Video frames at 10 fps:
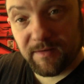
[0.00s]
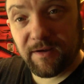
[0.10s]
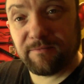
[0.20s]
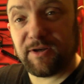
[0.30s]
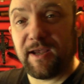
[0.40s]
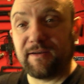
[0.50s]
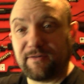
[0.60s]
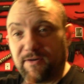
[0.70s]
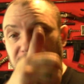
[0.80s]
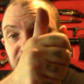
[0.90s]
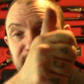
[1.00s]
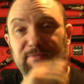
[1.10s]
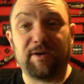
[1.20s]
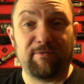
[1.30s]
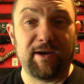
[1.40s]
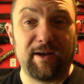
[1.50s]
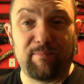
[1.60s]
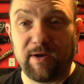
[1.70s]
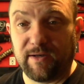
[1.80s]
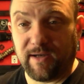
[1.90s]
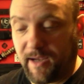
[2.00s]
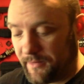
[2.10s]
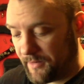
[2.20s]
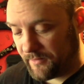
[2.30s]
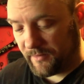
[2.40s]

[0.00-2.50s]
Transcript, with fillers: No, cheers Stu, she really appreciated those.